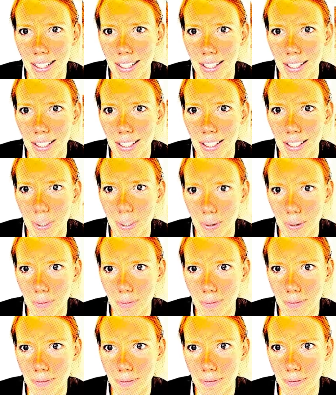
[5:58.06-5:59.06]
So,
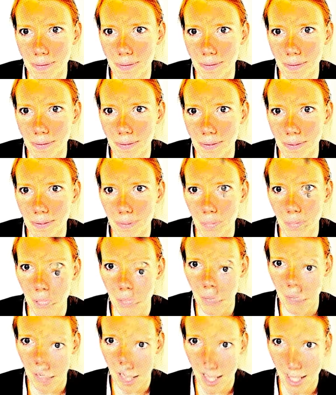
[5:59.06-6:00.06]
bottom
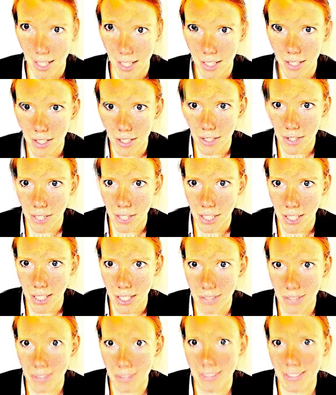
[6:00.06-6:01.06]
line, stretching.
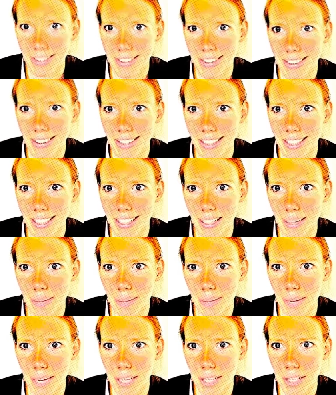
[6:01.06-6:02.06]

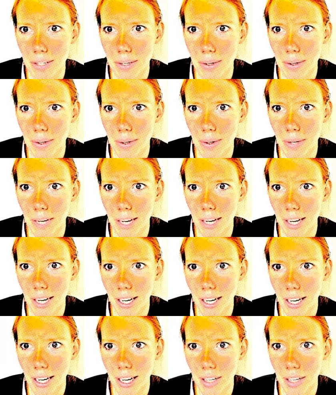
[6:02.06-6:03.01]
Make sure you